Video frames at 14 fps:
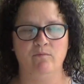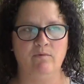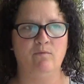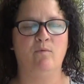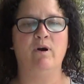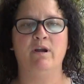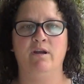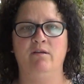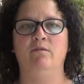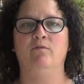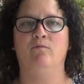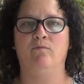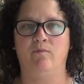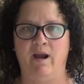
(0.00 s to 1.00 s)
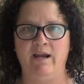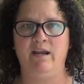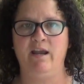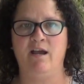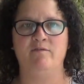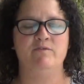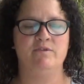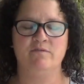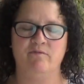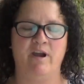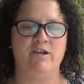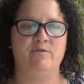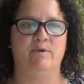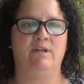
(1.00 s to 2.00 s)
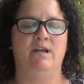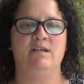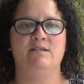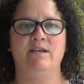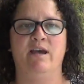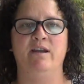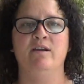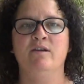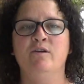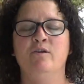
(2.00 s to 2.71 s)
working right now, just graduated, like I said,